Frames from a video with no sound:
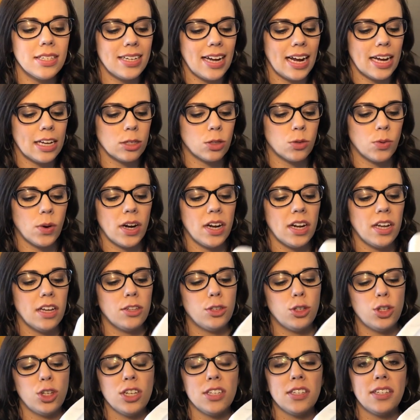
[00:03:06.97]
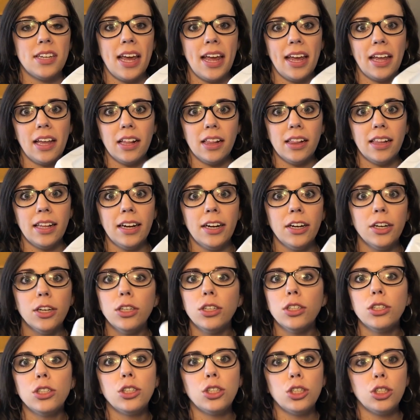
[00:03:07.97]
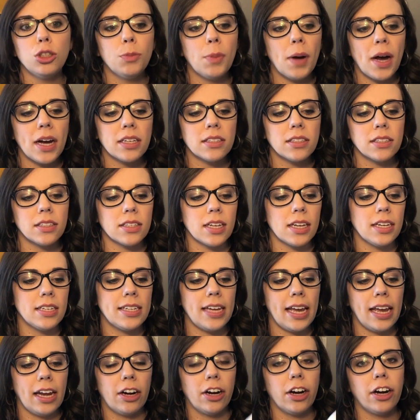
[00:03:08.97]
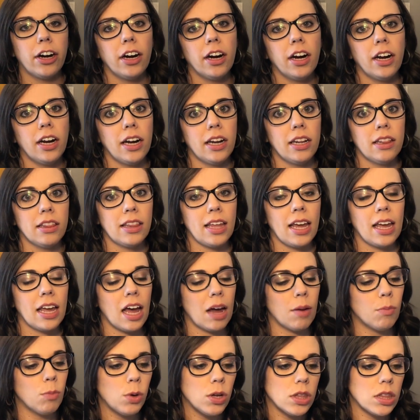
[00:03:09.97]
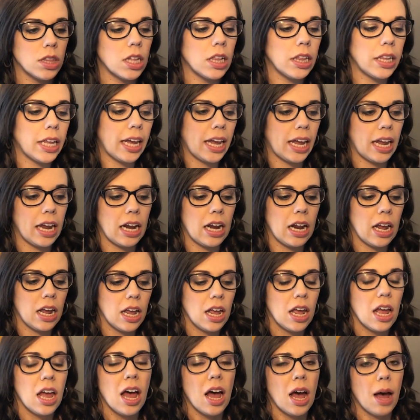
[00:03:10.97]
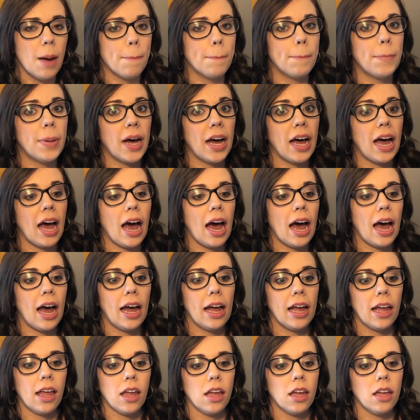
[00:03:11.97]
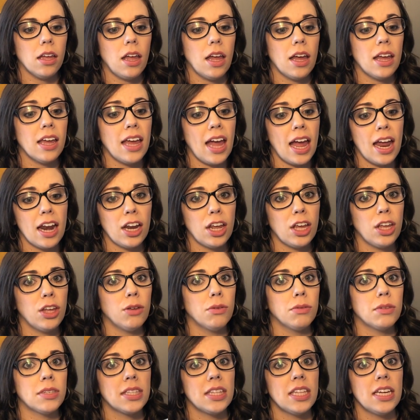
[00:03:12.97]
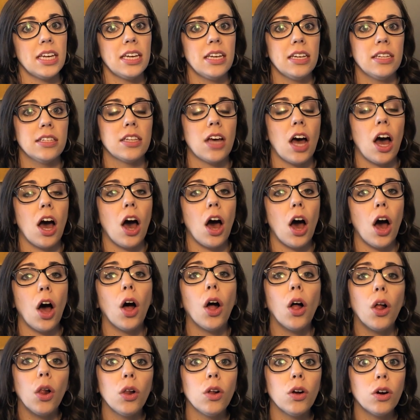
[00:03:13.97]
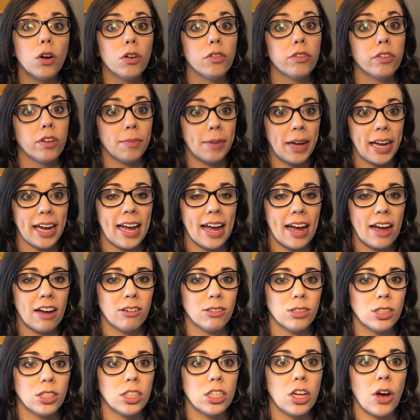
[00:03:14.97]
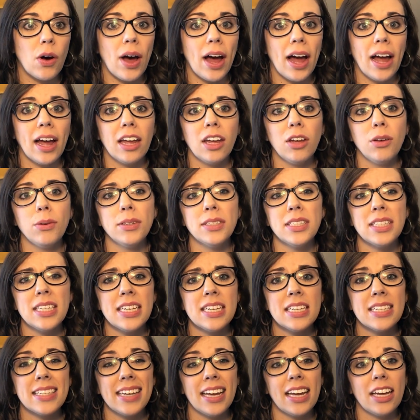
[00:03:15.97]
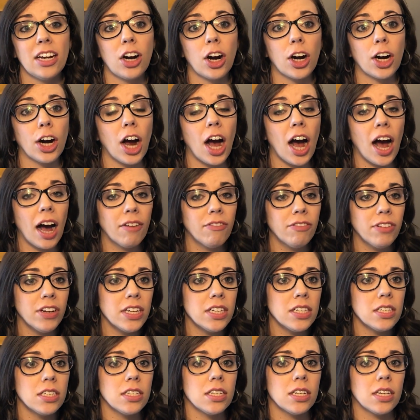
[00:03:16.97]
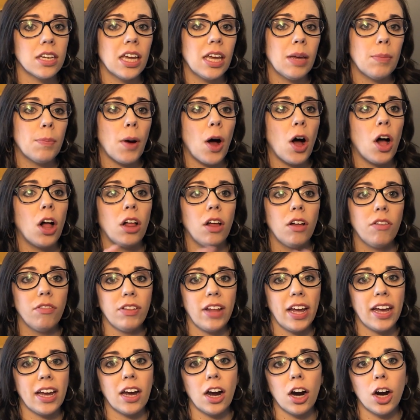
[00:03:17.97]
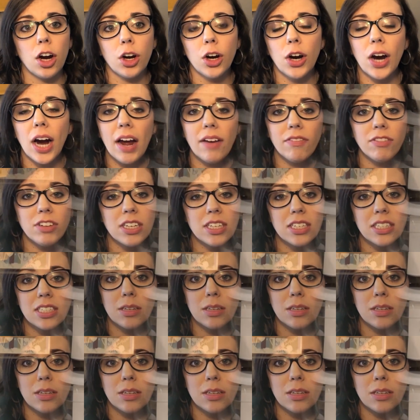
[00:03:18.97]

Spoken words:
next one is just a clear shoebox container, and they come with the lid, but I again use these all over my house. So I use these in our office to keep all of our crafting